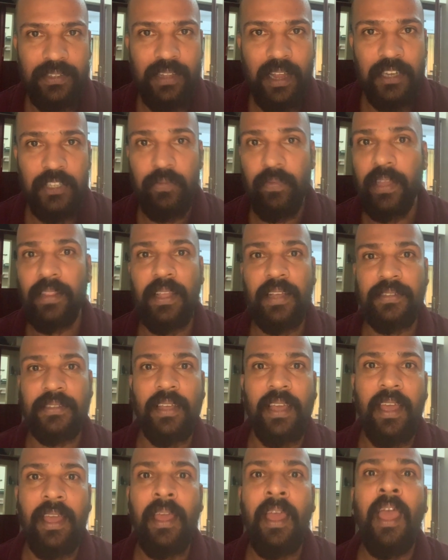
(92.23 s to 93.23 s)
That's why they
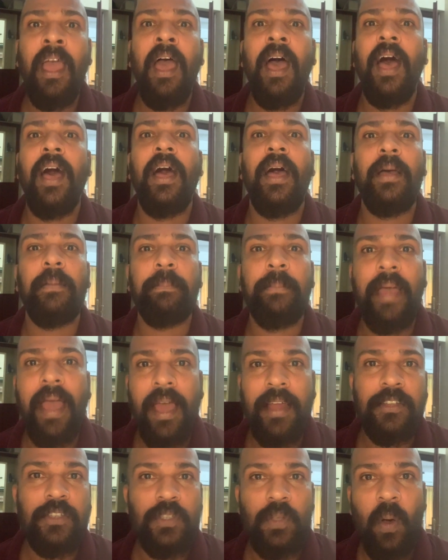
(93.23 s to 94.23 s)
say
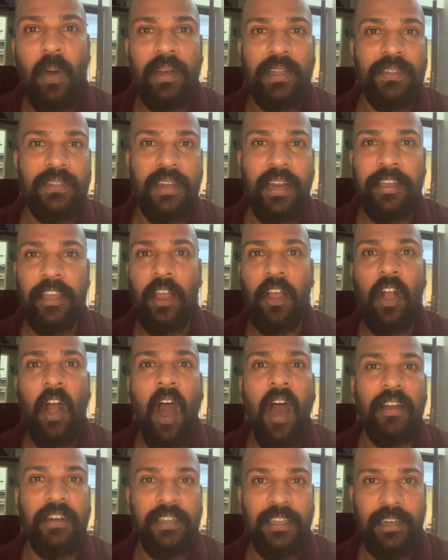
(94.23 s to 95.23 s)
man's soul is like a
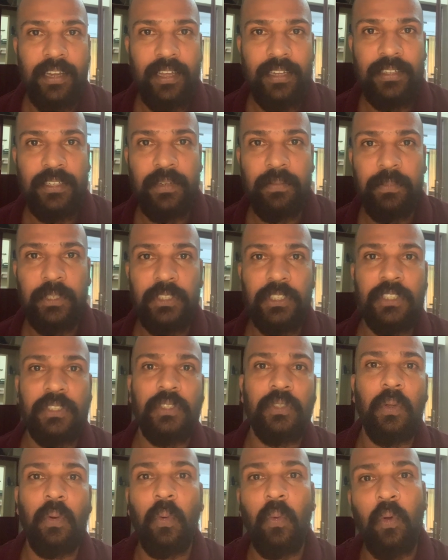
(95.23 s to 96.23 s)
continent which
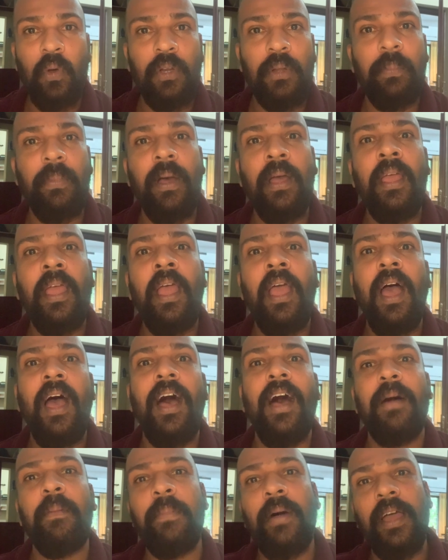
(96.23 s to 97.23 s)
is ruled
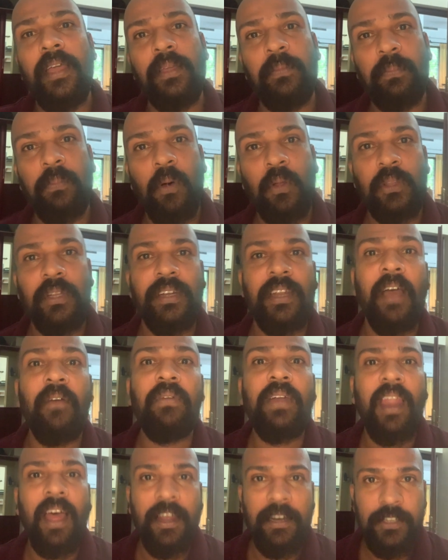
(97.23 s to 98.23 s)
by both
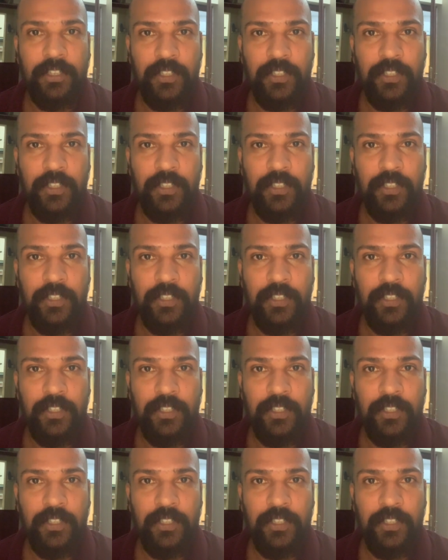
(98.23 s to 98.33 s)
devil and